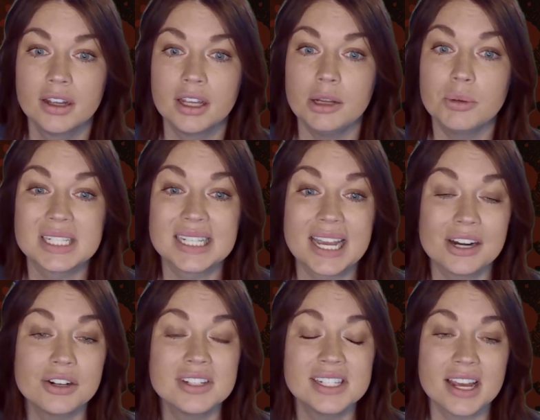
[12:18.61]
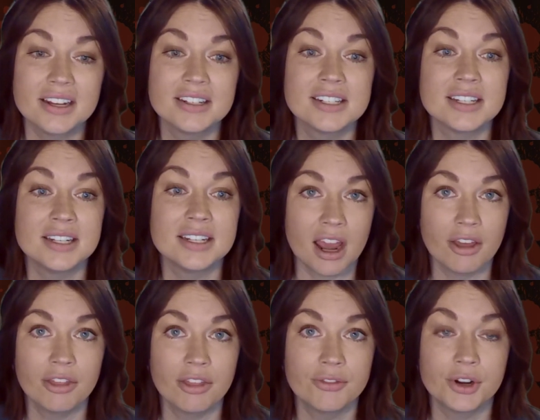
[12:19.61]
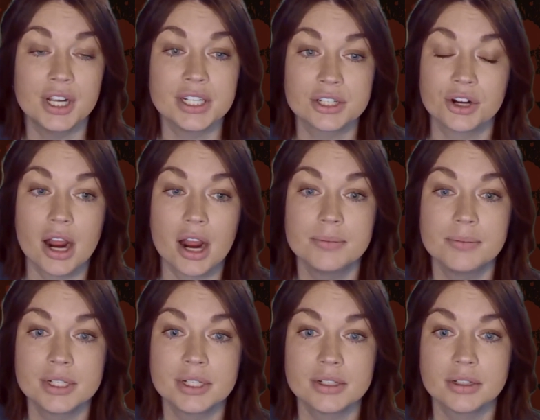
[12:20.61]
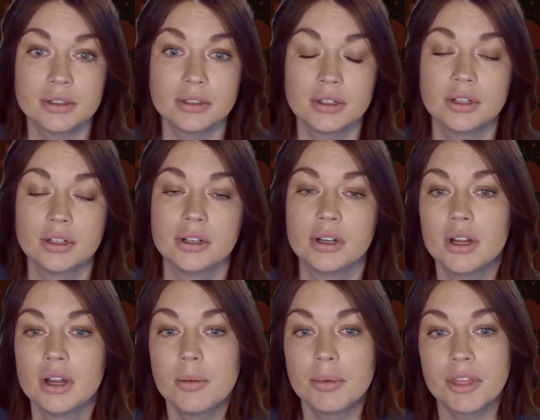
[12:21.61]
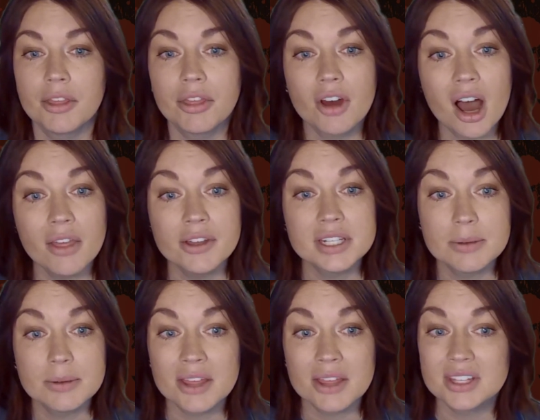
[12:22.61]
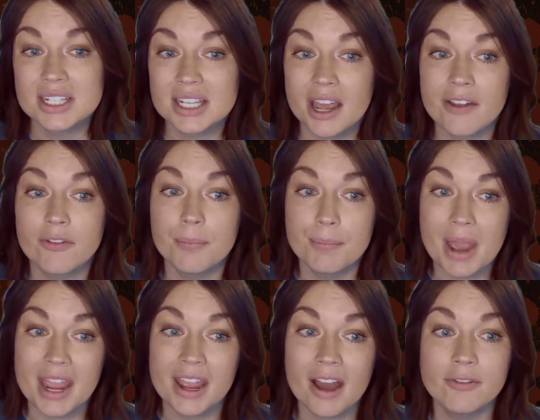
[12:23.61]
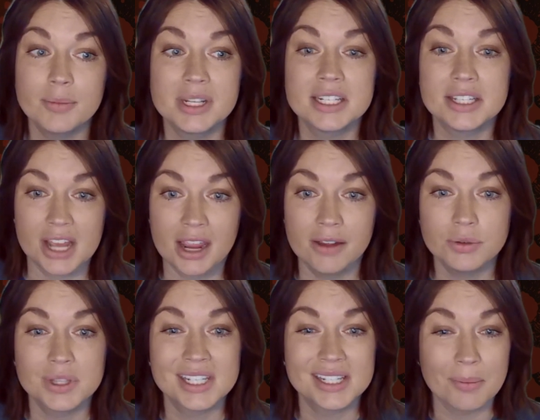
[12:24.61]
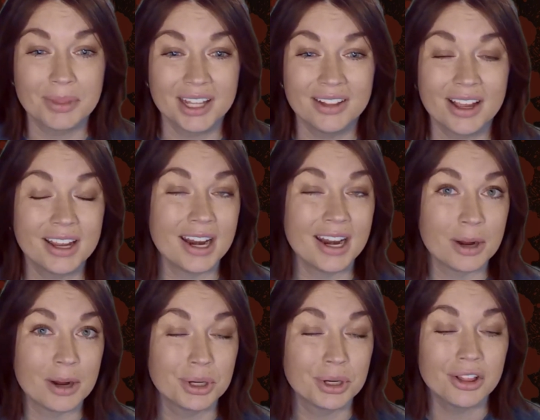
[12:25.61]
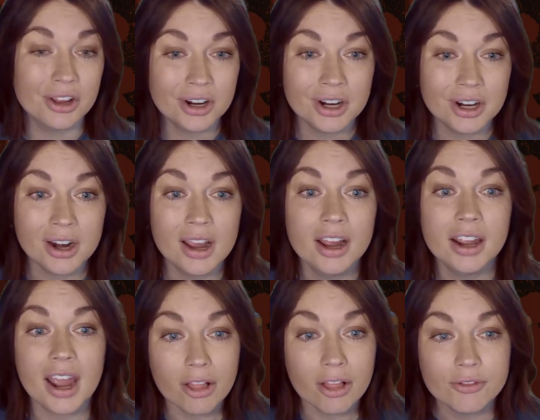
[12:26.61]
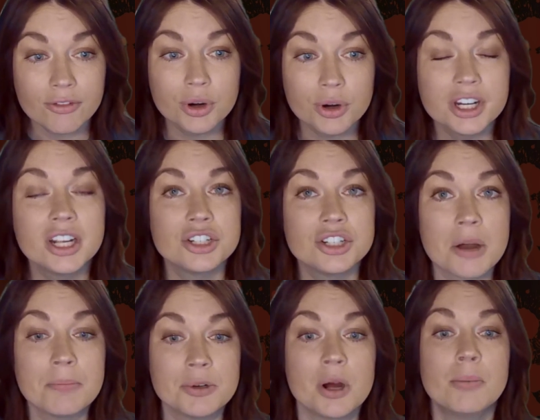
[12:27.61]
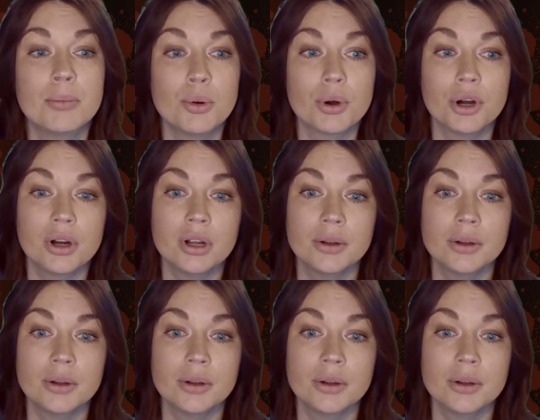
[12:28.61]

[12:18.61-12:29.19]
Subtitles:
He was later sentenced to death for his crimes. But the thought that Samantha's life may have been saved with something like an Amber Alert, California jumped on board.